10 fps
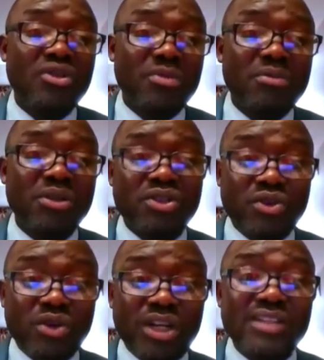be able to
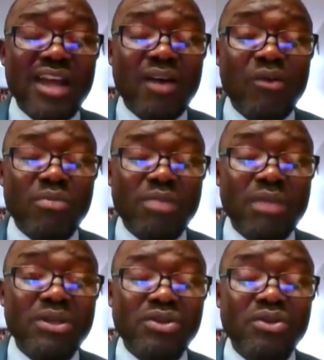do this, and we'll be
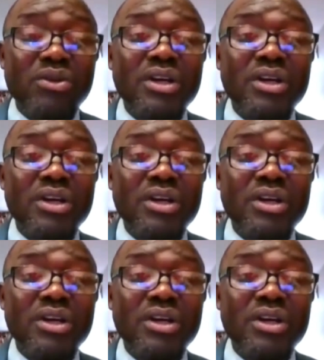able to